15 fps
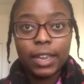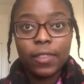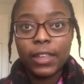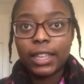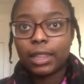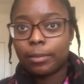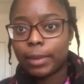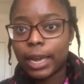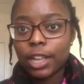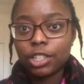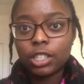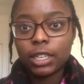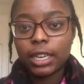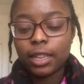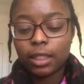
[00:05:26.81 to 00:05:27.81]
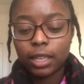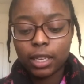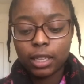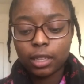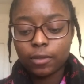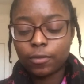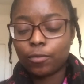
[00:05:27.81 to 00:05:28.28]
think of the magic. You gotta think
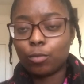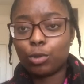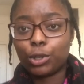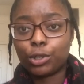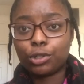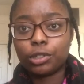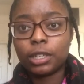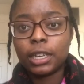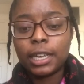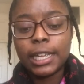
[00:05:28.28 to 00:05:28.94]
of the world.